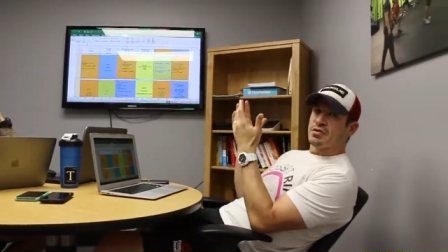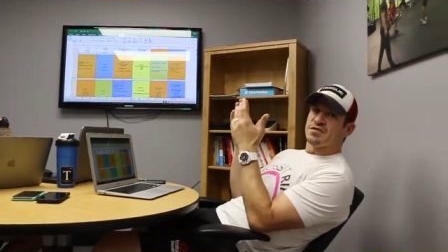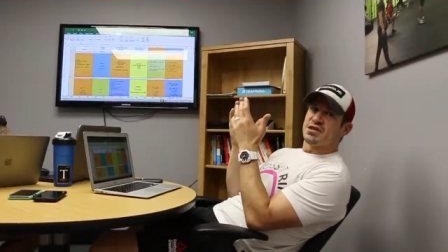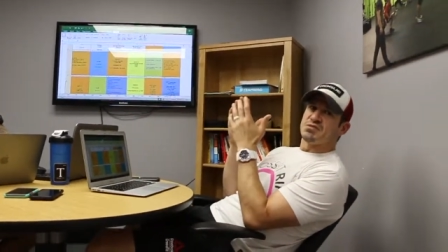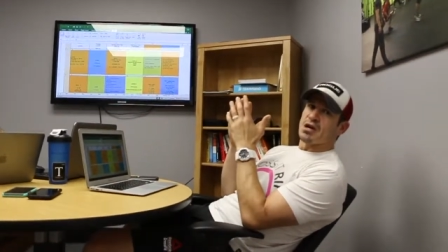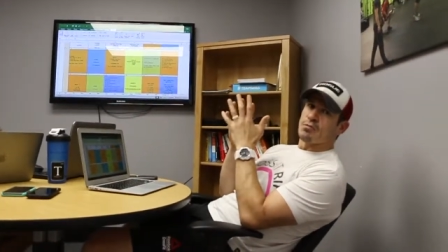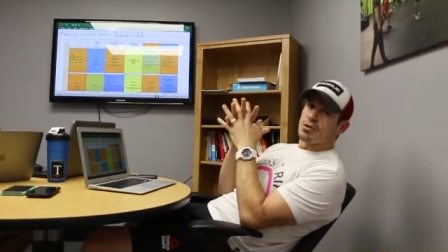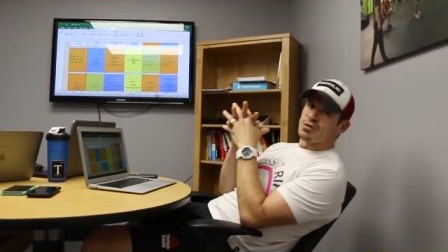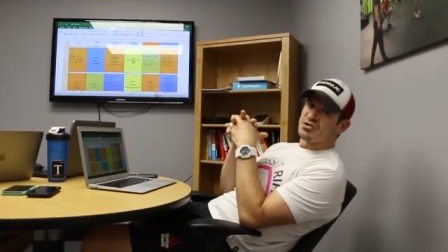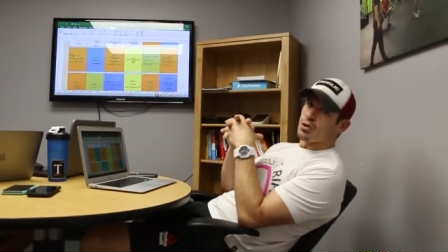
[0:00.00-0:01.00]
of
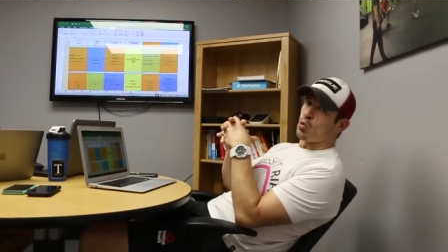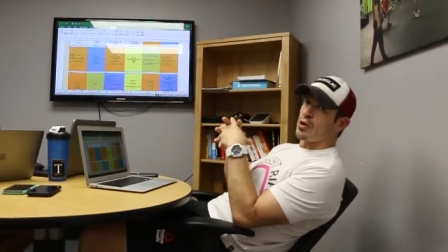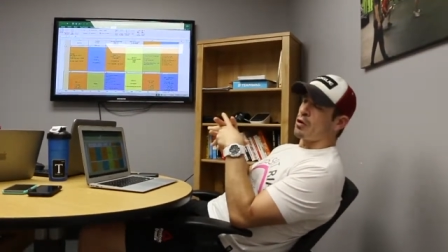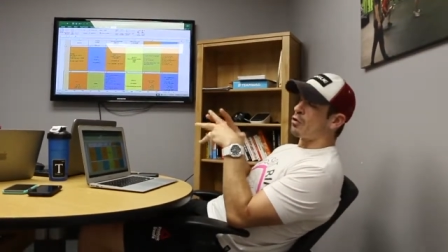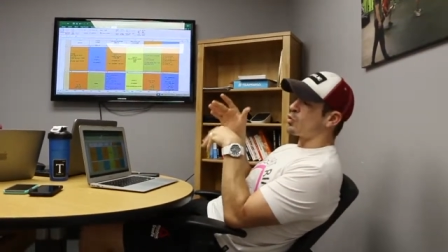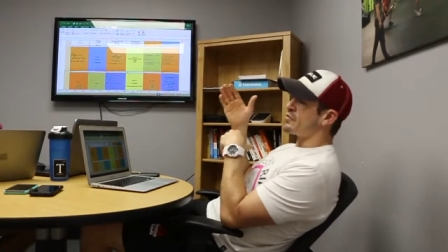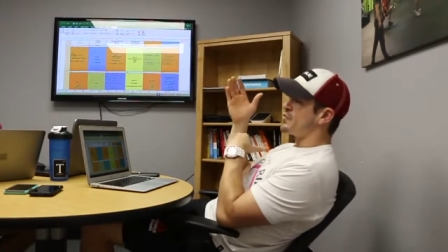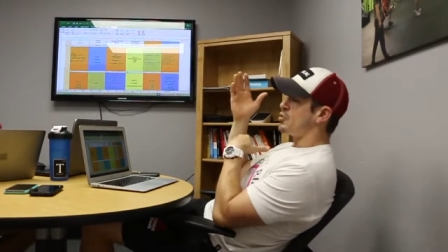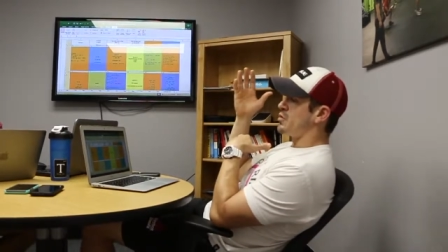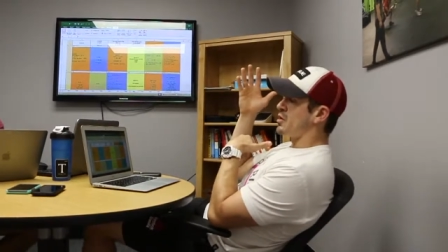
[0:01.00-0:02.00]
September, so we are
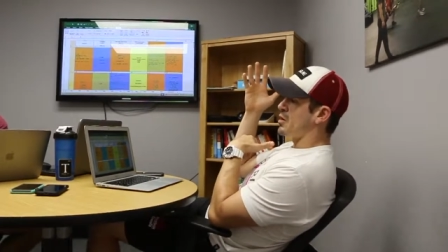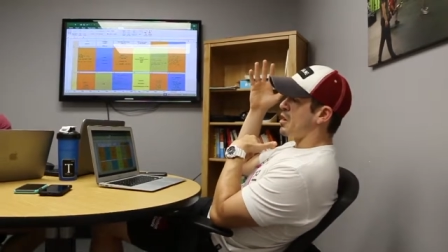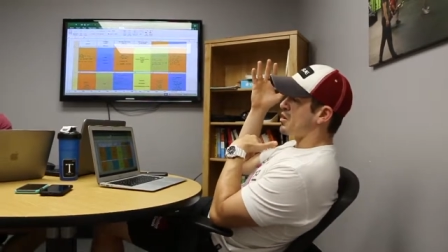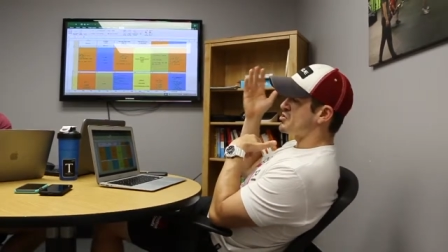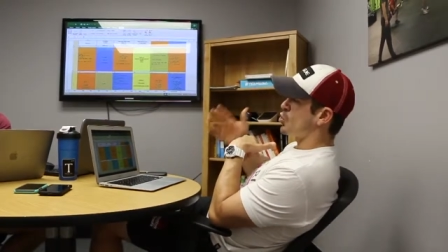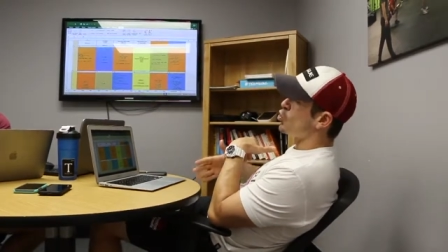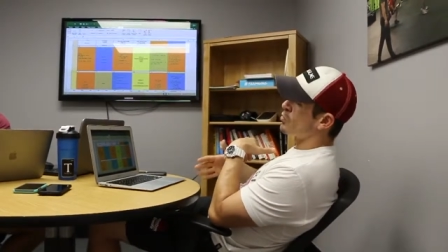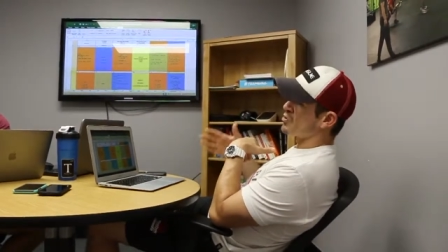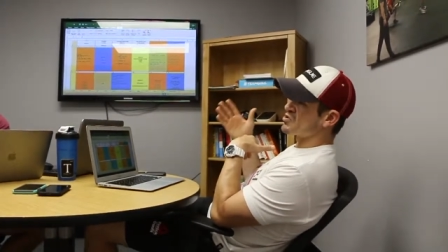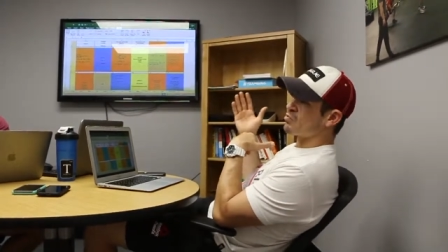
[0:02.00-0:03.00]
reviewing
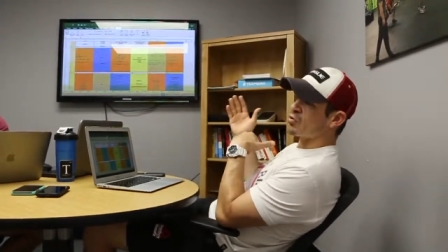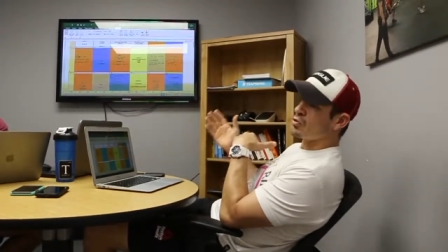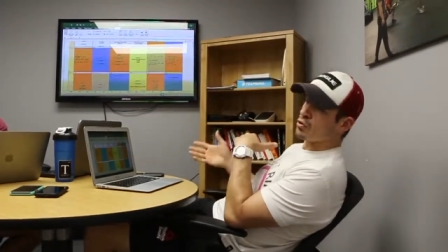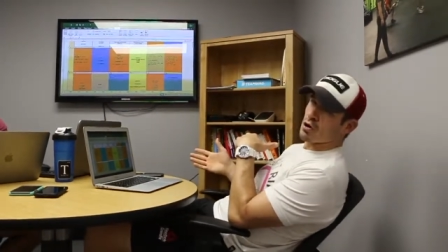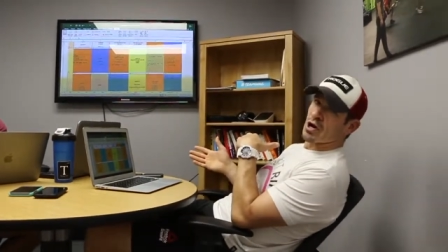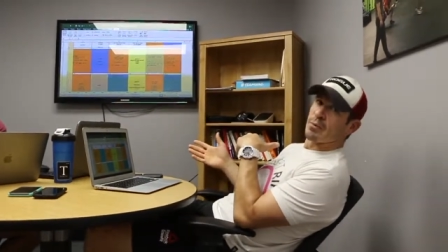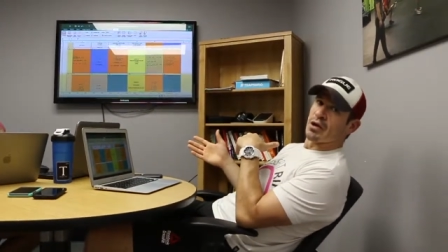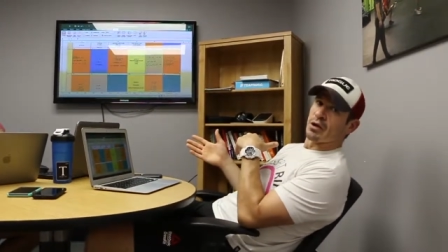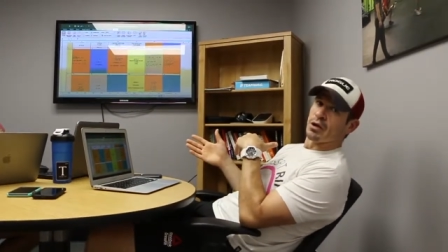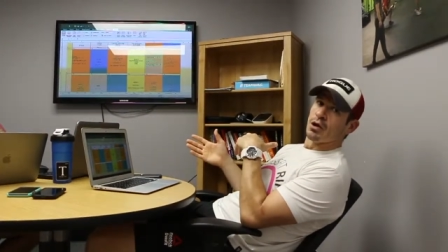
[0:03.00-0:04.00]
October's
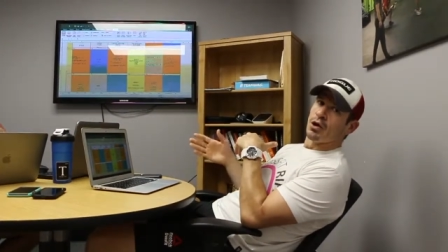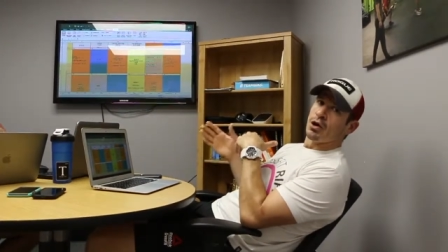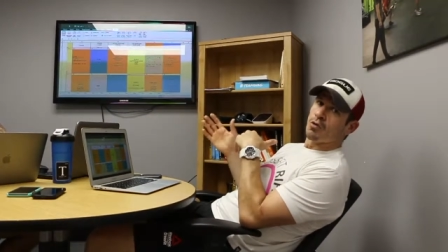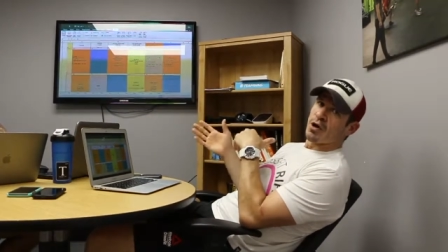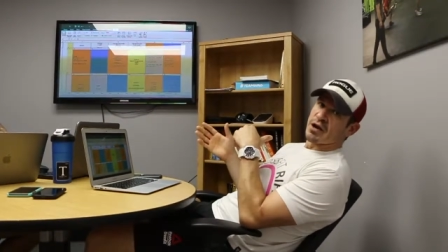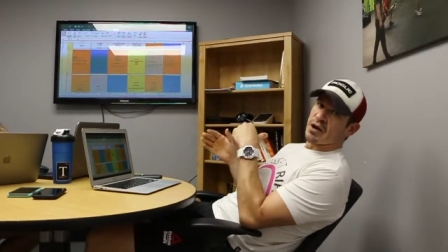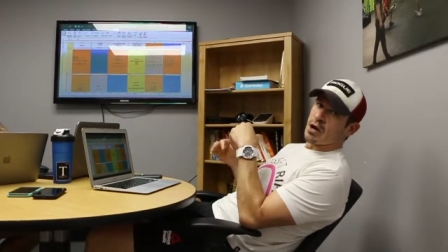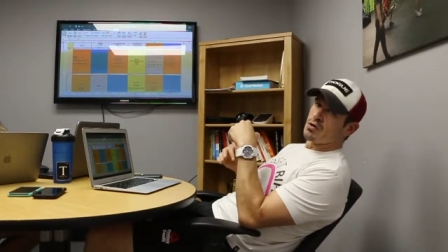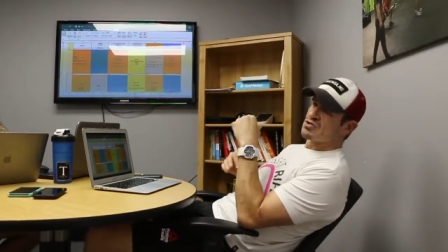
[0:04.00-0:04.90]
programming right now.